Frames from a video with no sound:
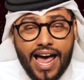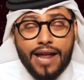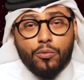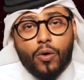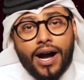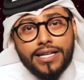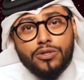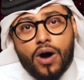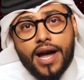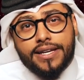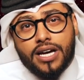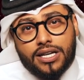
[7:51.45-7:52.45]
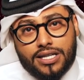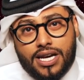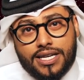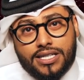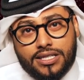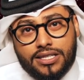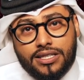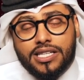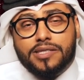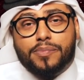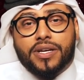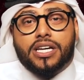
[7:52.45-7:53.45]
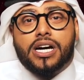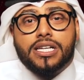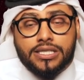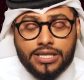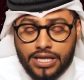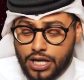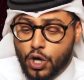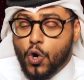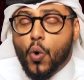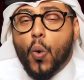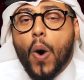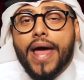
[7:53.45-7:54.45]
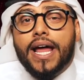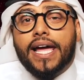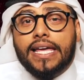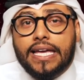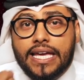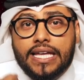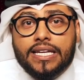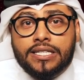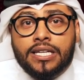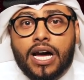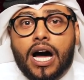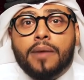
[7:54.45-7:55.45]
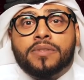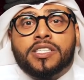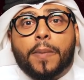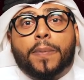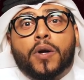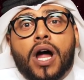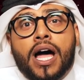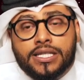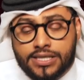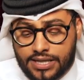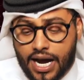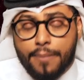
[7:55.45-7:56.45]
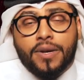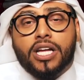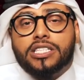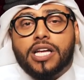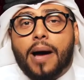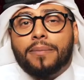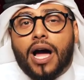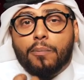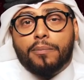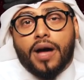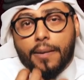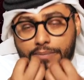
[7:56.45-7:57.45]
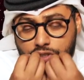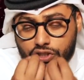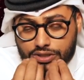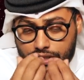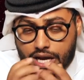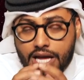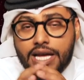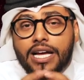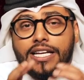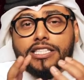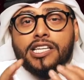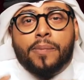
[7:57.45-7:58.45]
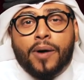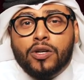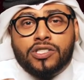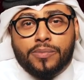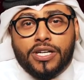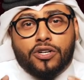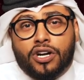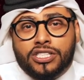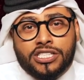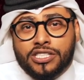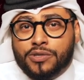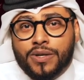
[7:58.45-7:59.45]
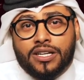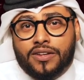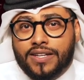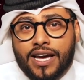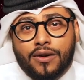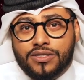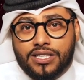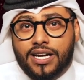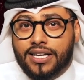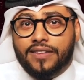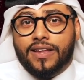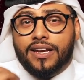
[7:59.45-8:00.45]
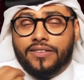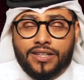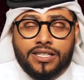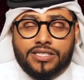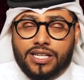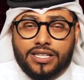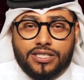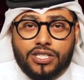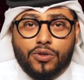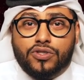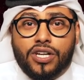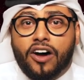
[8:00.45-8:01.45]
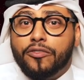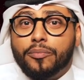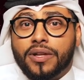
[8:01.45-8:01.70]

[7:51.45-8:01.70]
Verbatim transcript: And why do I not like it? Is because when I eat it, I'm surprised. I'm not. I'm. I'm. I'm. It's supposed to be crunchy and sweet on the outside, and then on the inside it's so soft.